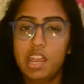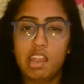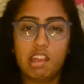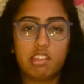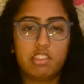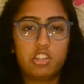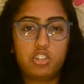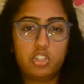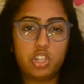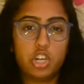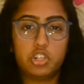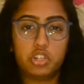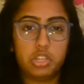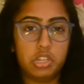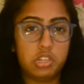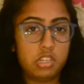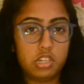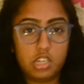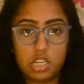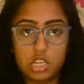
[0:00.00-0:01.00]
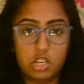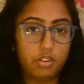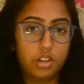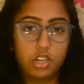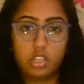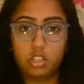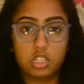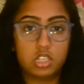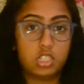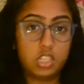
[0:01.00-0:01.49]
and the judge isn't hearing
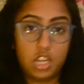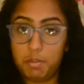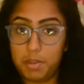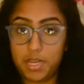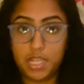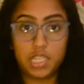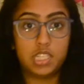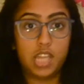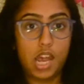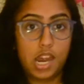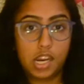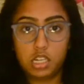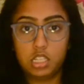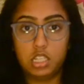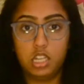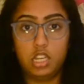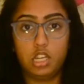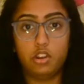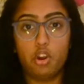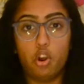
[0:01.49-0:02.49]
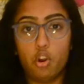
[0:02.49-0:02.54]
the same exact thing